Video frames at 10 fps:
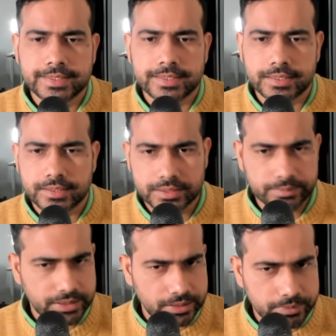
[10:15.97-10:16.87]
uh, he
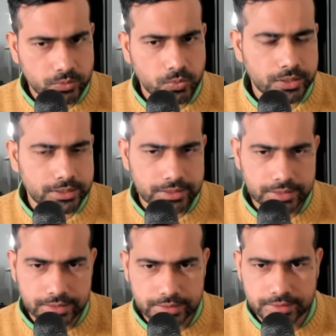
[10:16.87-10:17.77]
became a quant
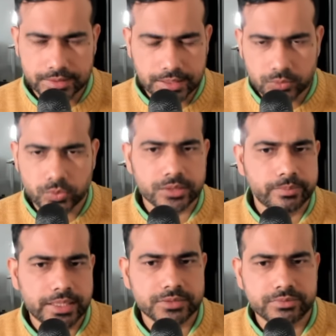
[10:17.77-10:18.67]
at a, uh, at a wealth
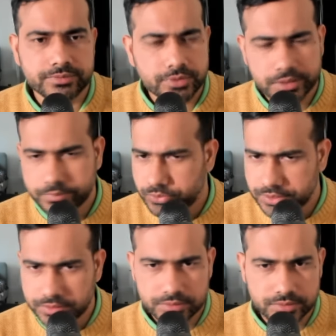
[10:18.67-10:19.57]
management firm
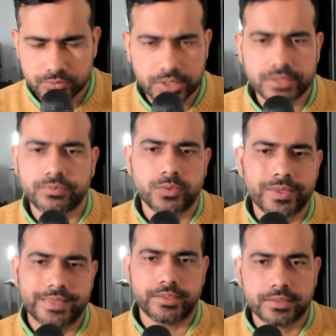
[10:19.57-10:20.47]
doing wonderfully
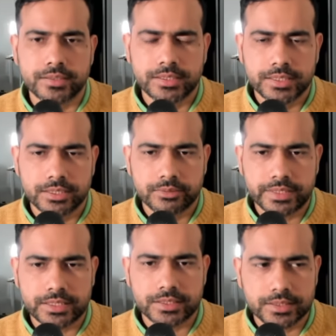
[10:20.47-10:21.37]
well there
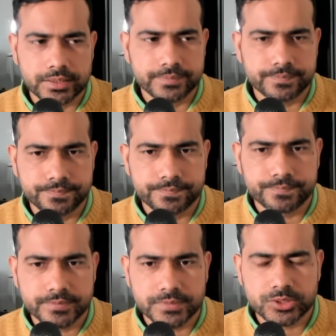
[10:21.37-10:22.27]
right um,
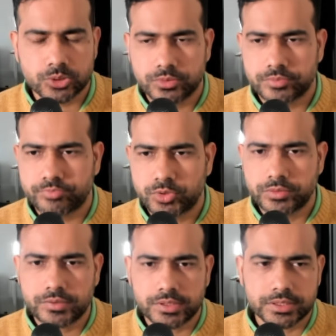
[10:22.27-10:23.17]
so
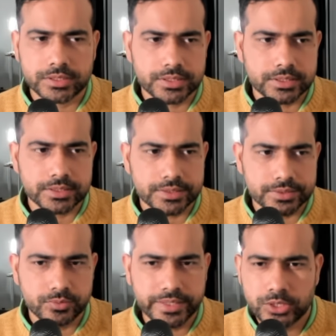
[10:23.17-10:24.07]
don't
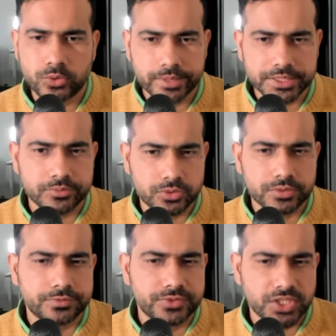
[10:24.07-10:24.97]
worry too much about
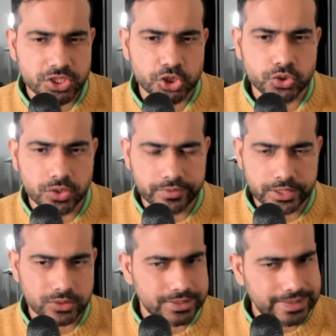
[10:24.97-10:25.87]
your first job
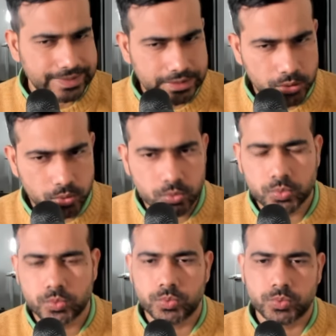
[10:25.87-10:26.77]
actually get
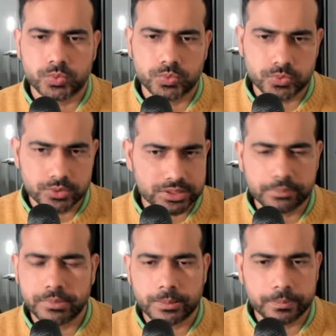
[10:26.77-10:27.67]
into
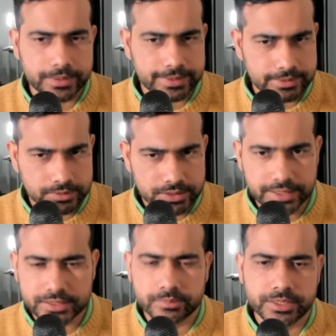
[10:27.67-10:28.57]
some company
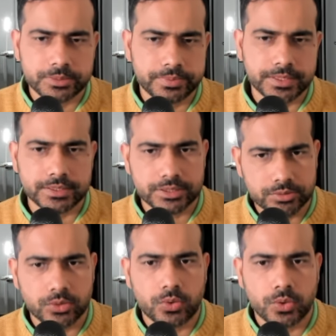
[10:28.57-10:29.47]
get some experience you
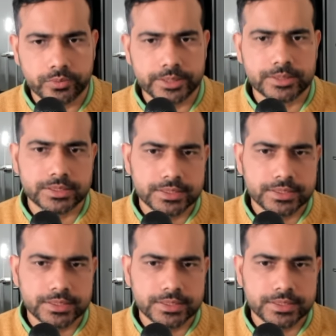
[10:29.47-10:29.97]
can always